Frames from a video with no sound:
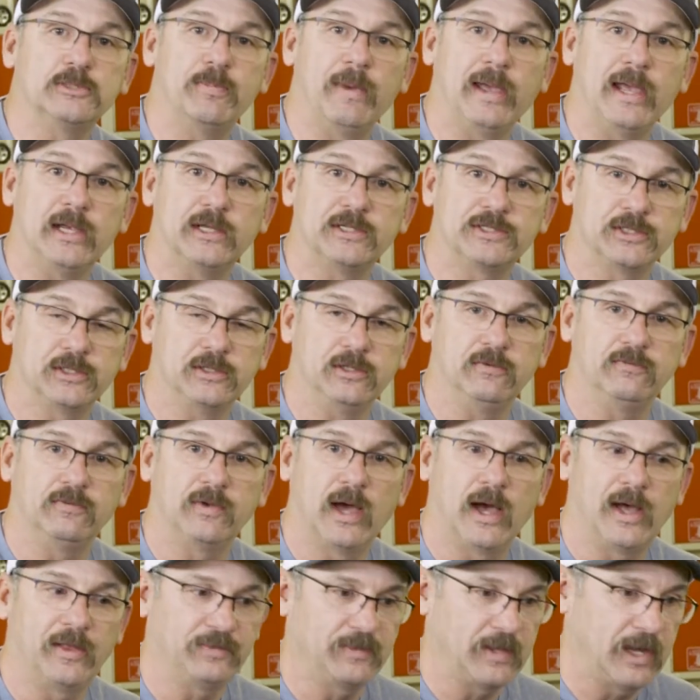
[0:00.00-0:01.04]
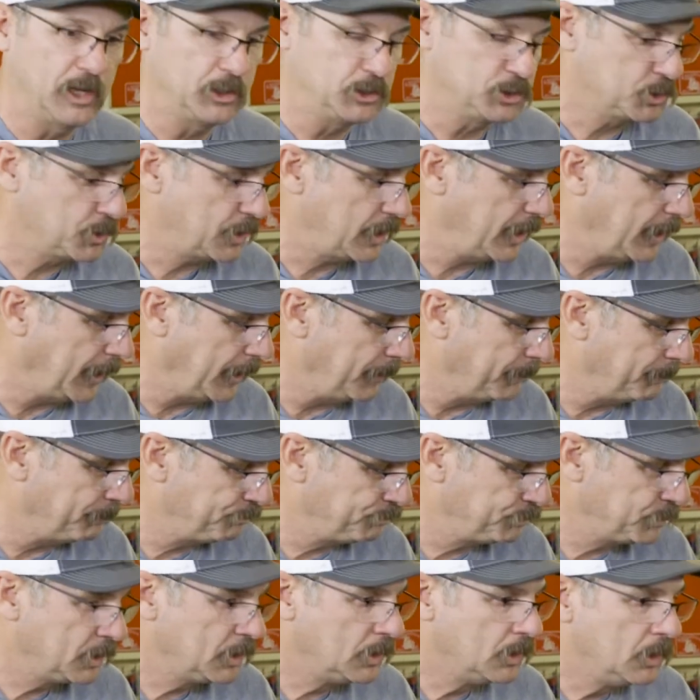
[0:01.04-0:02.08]
base and you've got that tray.
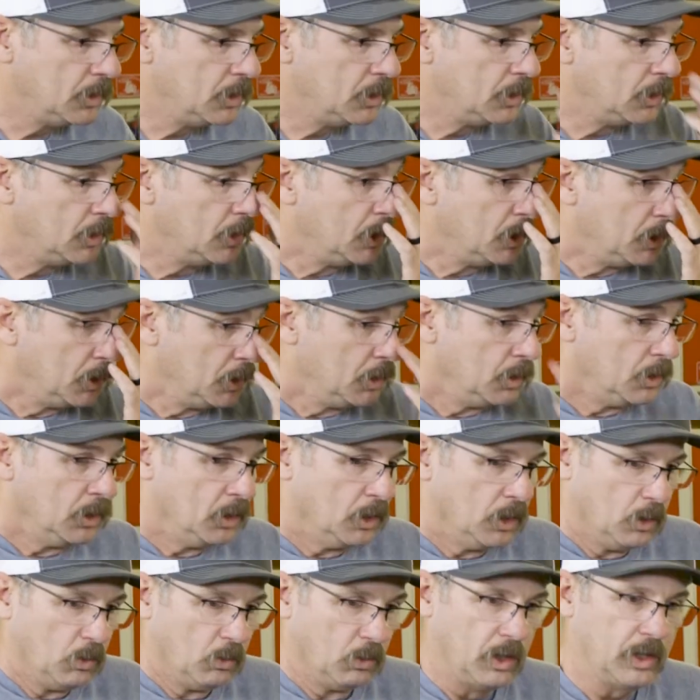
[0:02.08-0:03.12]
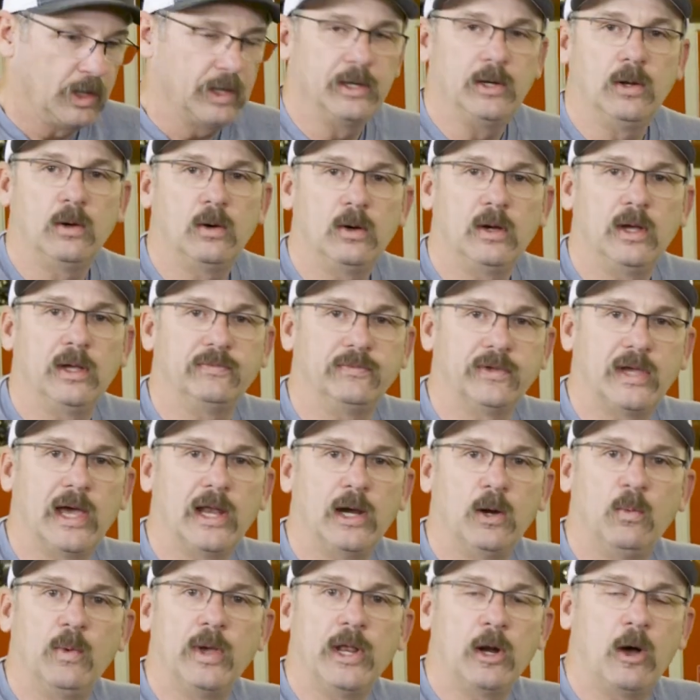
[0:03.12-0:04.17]
Well, I know I've
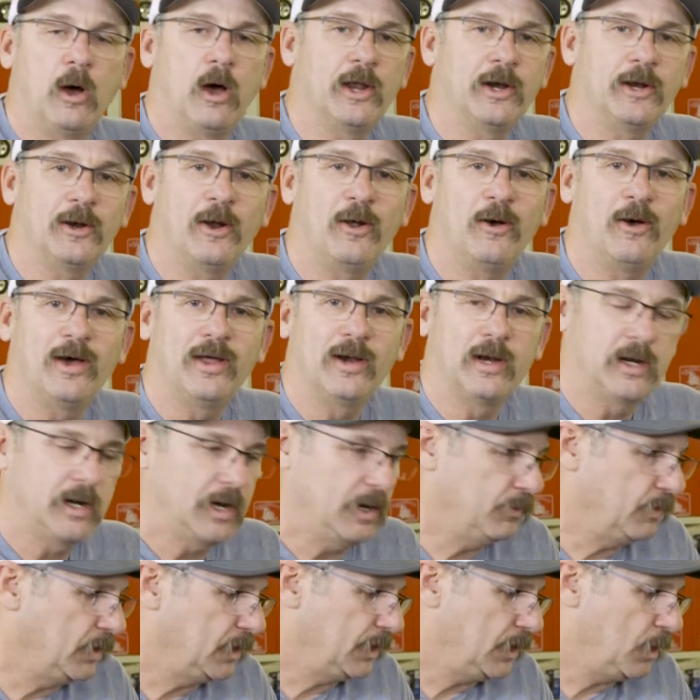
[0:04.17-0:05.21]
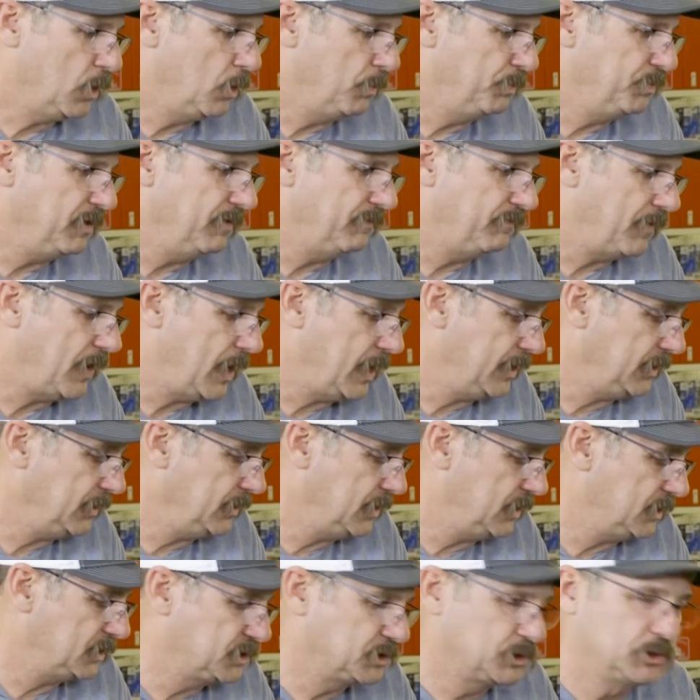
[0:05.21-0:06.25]
kind of went on, and I really hope you find
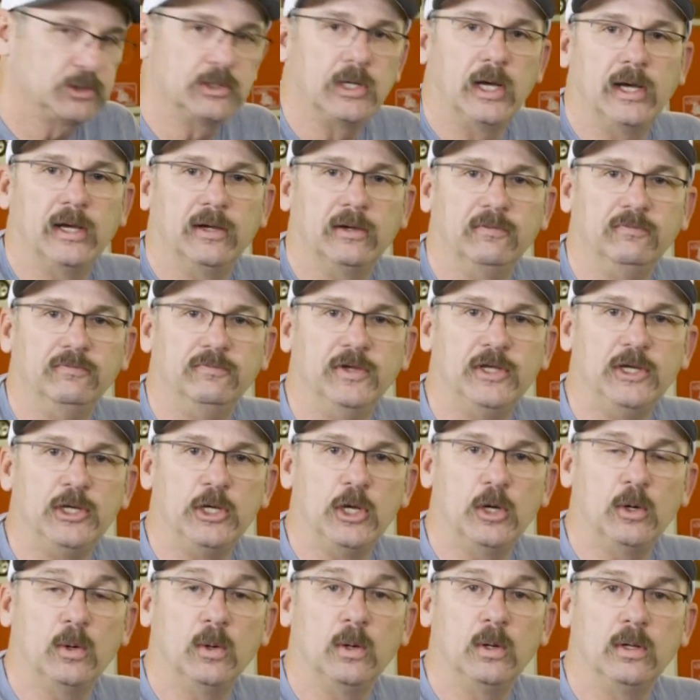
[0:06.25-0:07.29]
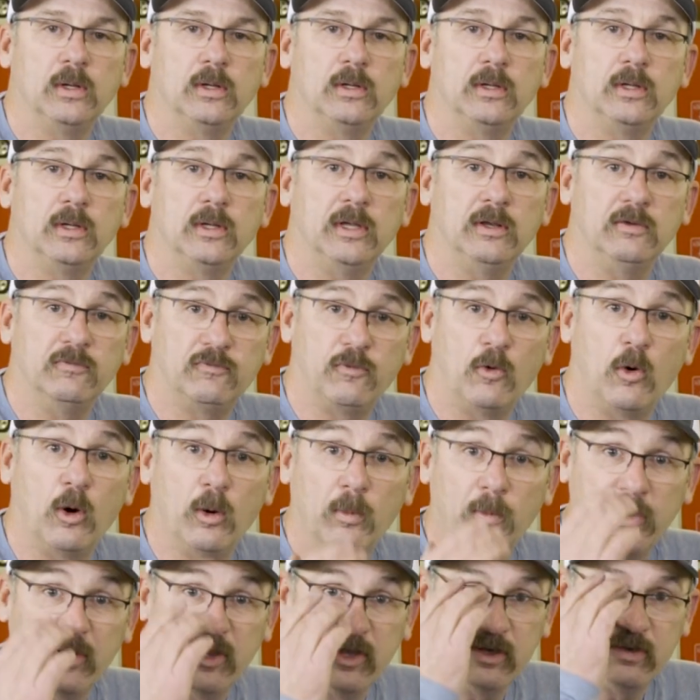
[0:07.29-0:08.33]
this video
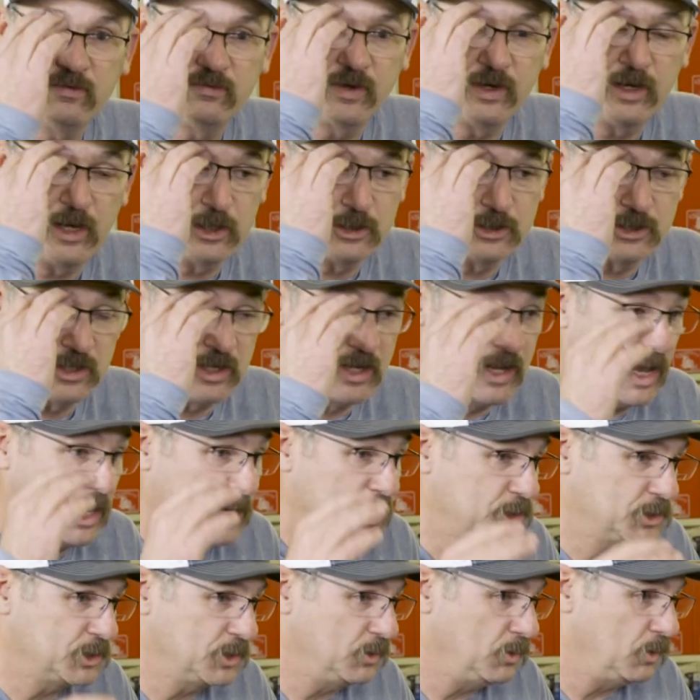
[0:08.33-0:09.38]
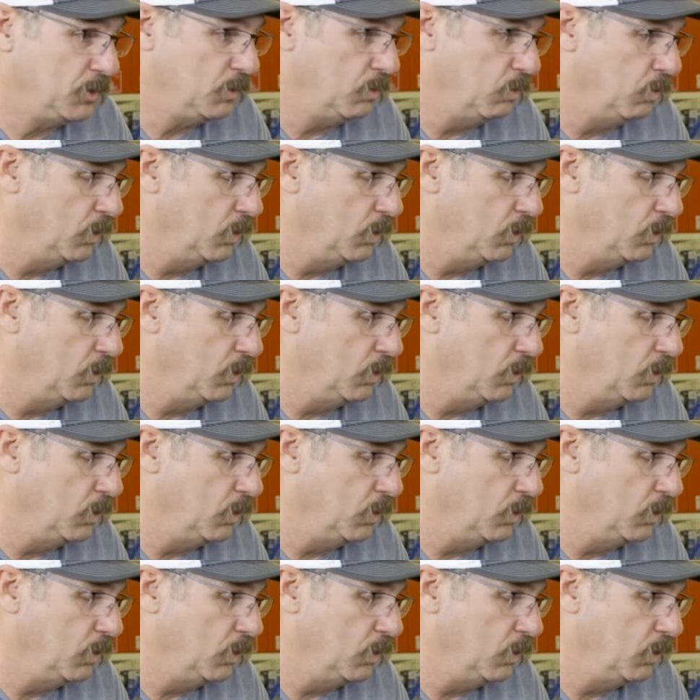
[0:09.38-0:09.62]
informative and educational.